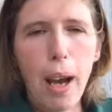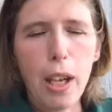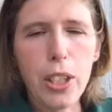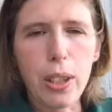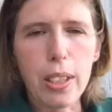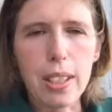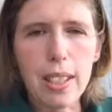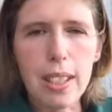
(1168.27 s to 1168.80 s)

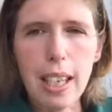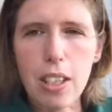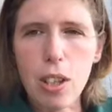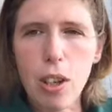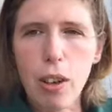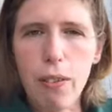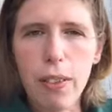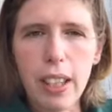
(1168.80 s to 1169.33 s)
you can set
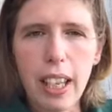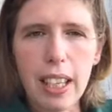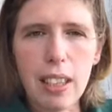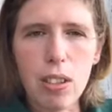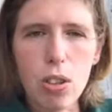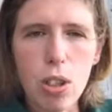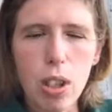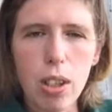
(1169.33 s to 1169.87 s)
off and they
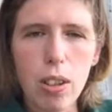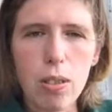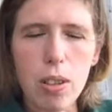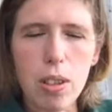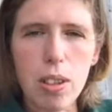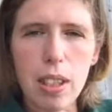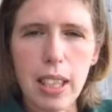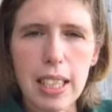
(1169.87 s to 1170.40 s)
can
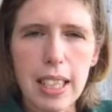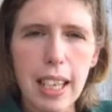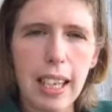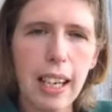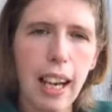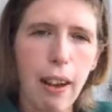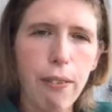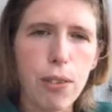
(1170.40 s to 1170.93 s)
choose. So they take
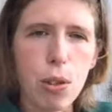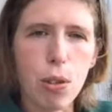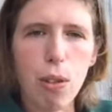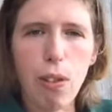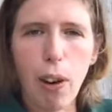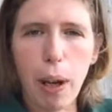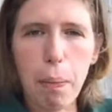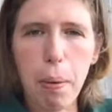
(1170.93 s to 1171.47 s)
a left or a
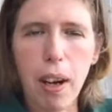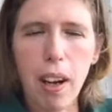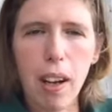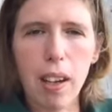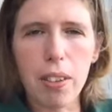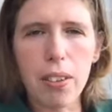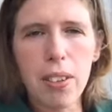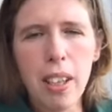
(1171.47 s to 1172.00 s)
right
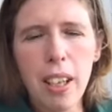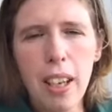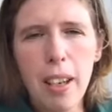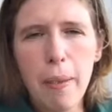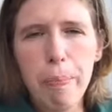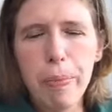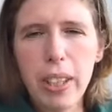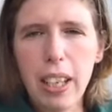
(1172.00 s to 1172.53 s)
path,
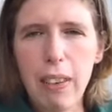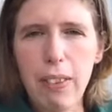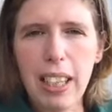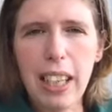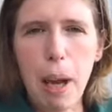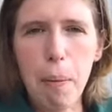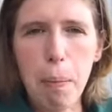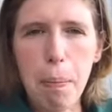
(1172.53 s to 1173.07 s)
giving
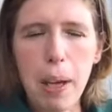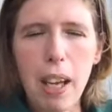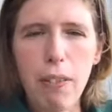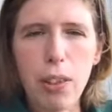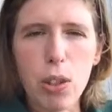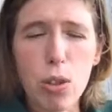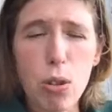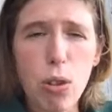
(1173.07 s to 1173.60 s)
them a bit
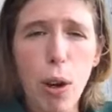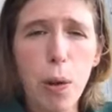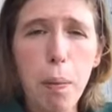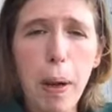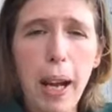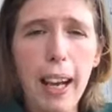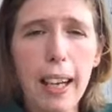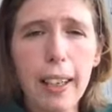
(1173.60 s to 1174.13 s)
of control
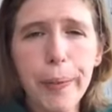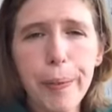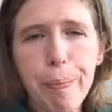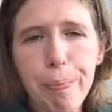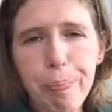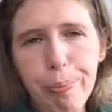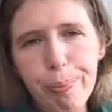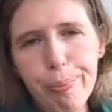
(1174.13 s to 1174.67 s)
back.
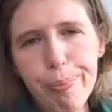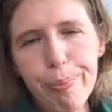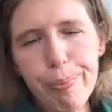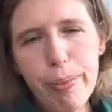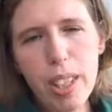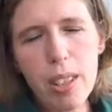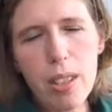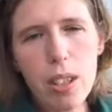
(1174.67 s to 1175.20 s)

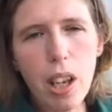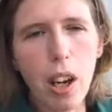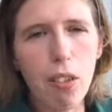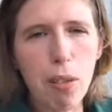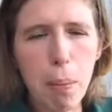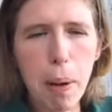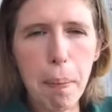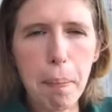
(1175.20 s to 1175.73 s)
So
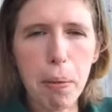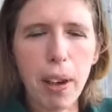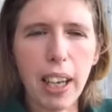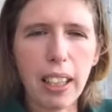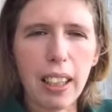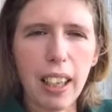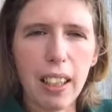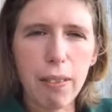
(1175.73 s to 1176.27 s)

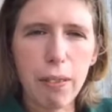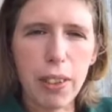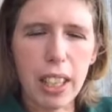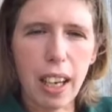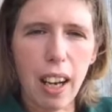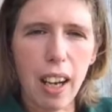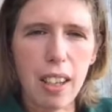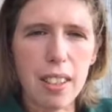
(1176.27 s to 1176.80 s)
remembering that for
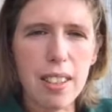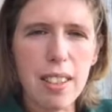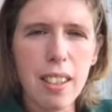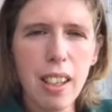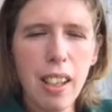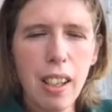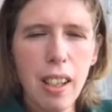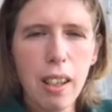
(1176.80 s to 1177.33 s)
the last
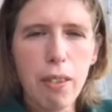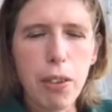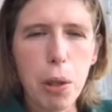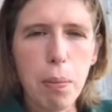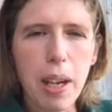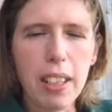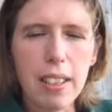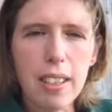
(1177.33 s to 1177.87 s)
few
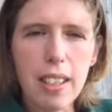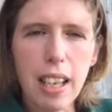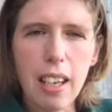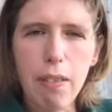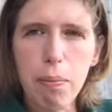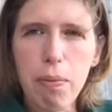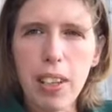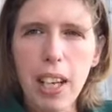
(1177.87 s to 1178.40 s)
months,
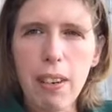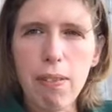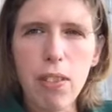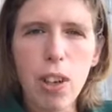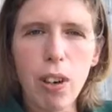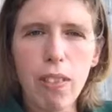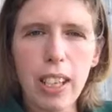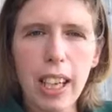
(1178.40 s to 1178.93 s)
they've
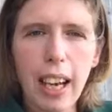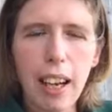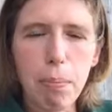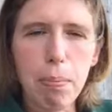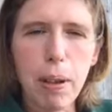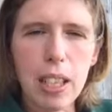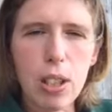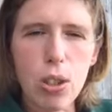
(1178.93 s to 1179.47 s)
not really had
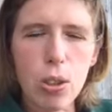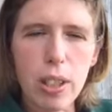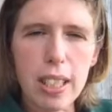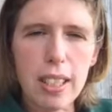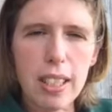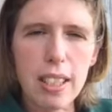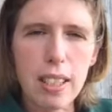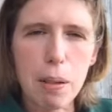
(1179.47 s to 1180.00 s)
many
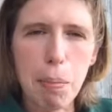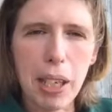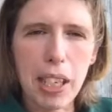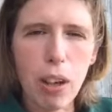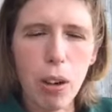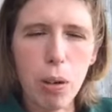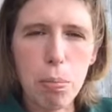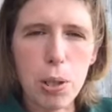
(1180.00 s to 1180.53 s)
choices and
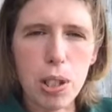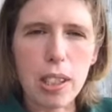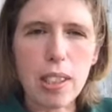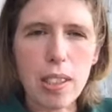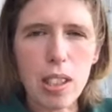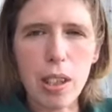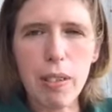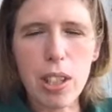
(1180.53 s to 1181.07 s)
many
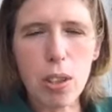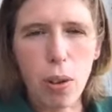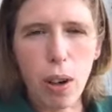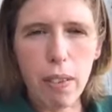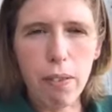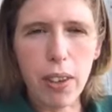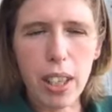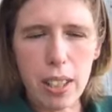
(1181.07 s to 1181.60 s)
options. So it's
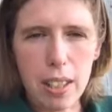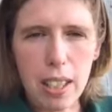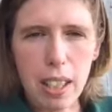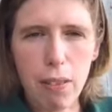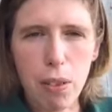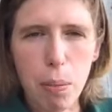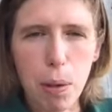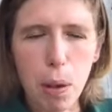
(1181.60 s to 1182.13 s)
quite fun to
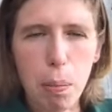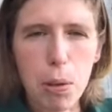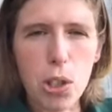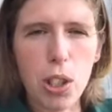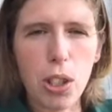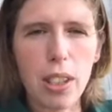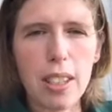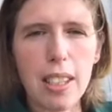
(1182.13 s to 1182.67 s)
give them an
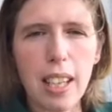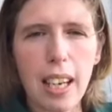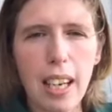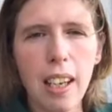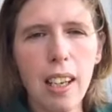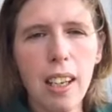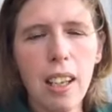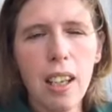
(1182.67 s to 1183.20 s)

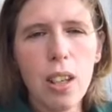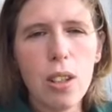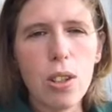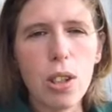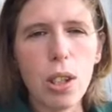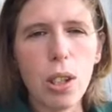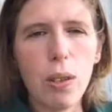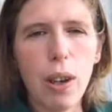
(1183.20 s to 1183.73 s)
opportunity
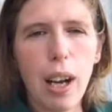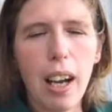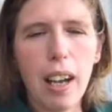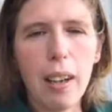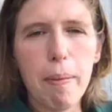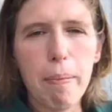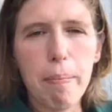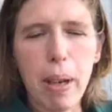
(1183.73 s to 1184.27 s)

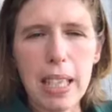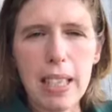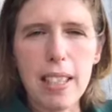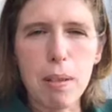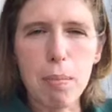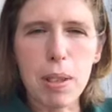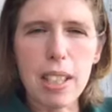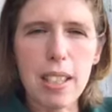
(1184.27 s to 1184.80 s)
to make
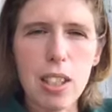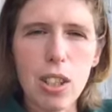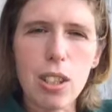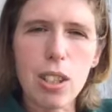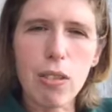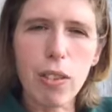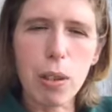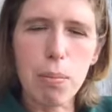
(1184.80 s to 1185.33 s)
some
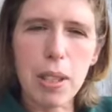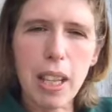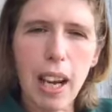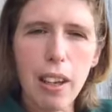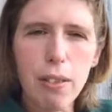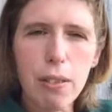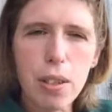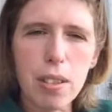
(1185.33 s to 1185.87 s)
decisions for
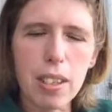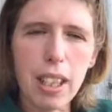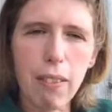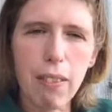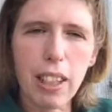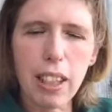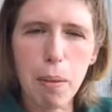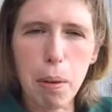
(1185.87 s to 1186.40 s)
themselves and
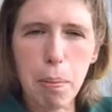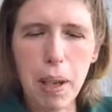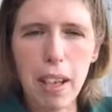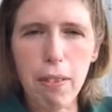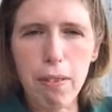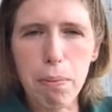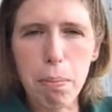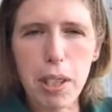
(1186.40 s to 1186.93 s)
giving them a
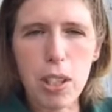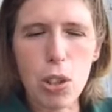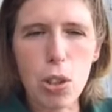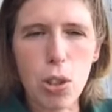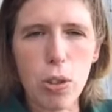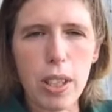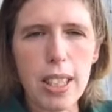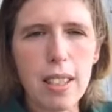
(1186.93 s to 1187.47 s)
bit of
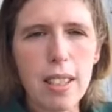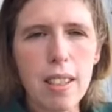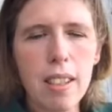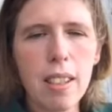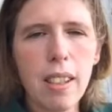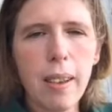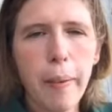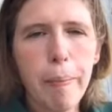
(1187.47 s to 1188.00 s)
choice.
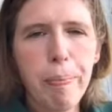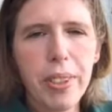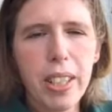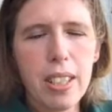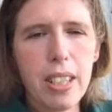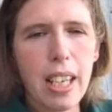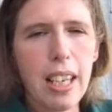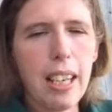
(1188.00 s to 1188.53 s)

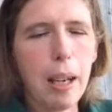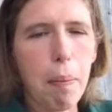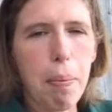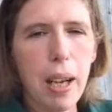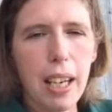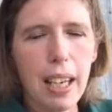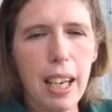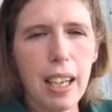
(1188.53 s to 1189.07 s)
Taking a
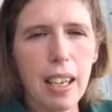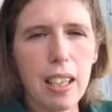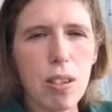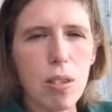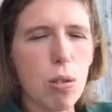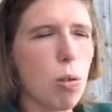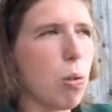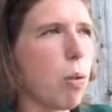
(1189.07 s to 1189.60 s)
picnic
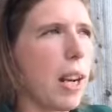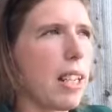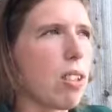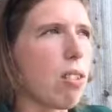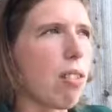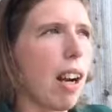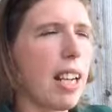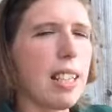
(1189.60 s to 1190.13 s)
is always
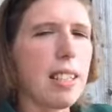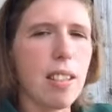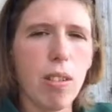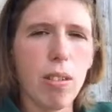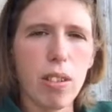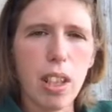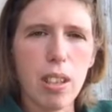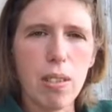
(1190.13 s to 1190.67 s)
great
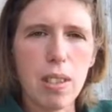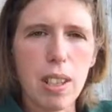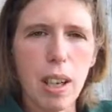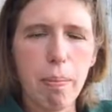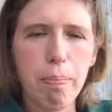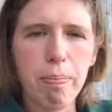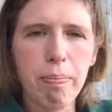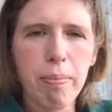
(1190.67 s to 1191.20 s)
on those
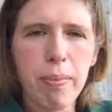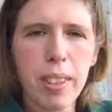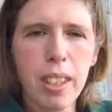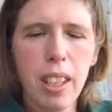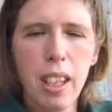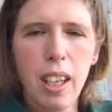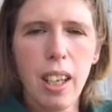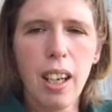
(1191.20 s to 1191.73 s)

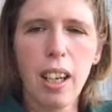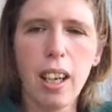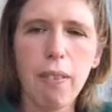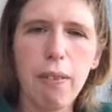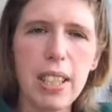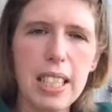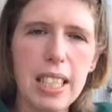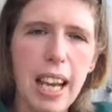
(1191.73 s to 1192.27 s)

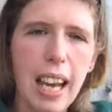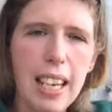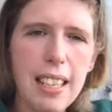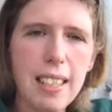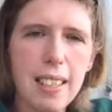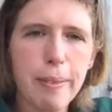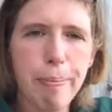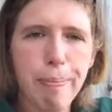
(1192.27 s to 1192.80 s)
lovely
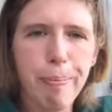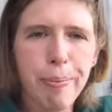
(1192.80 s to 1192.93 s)
days,